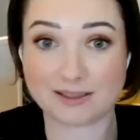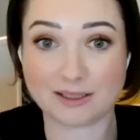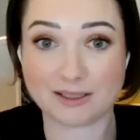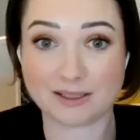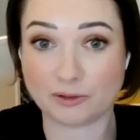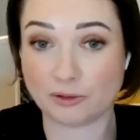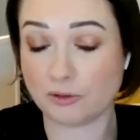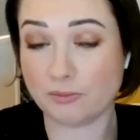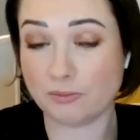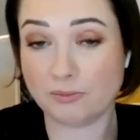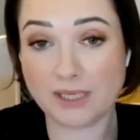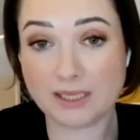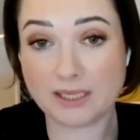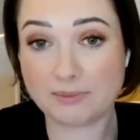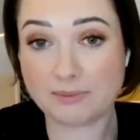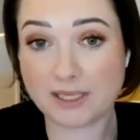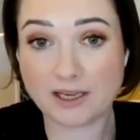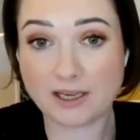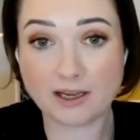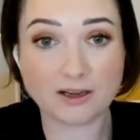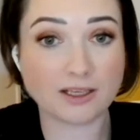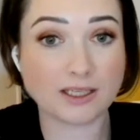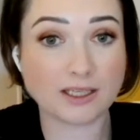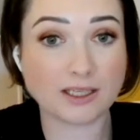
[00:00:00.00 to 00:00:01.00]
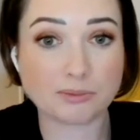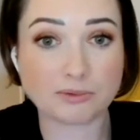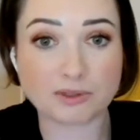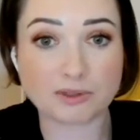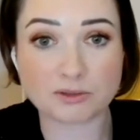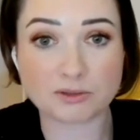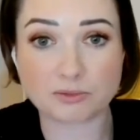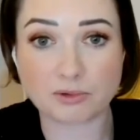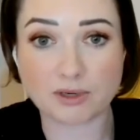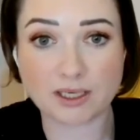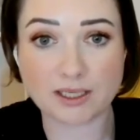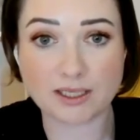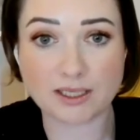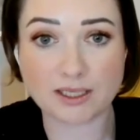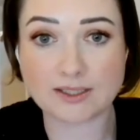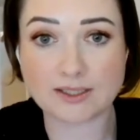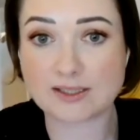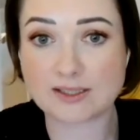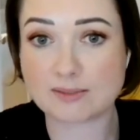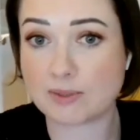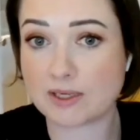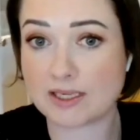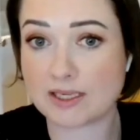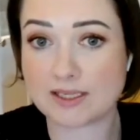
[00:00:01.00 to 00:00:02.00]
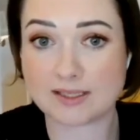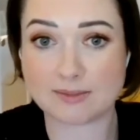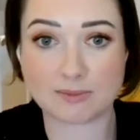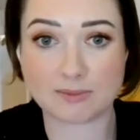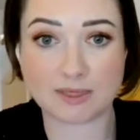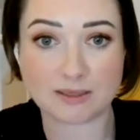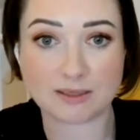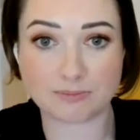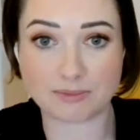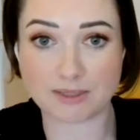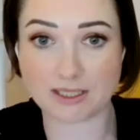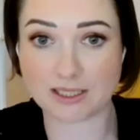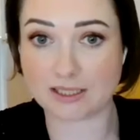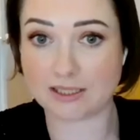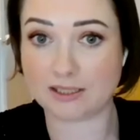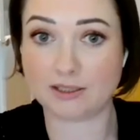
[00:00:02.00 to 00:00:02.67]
you know maybe a hybrid working space maybe